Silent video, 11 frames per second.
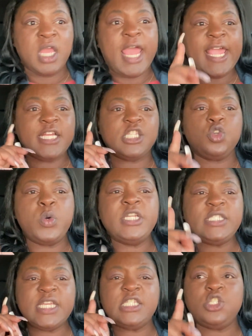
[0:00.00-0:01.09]
in
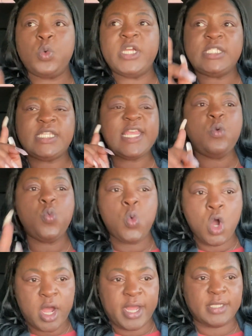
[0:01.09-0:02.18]

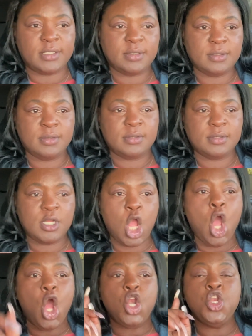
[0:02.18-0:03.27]
2021,
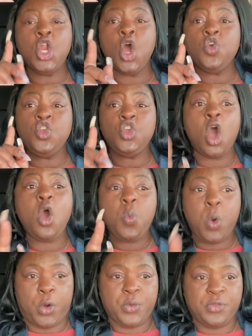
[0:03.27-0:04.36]
know your
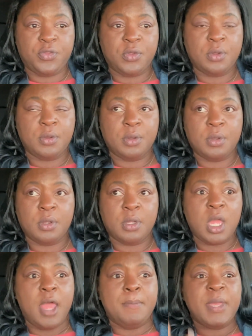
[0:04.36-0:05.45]
worth.
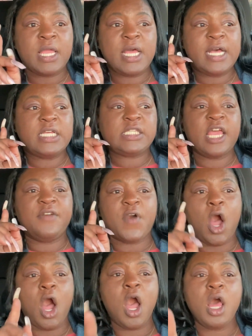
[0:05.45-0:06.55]
Because if
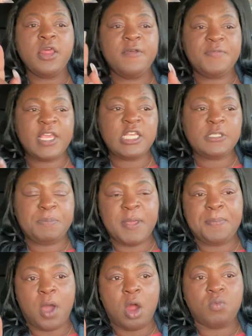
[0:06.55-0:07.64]
all of these
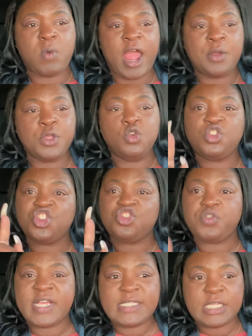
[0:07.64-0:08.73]
people around you
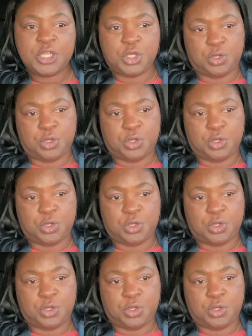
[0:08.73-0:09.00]
stressing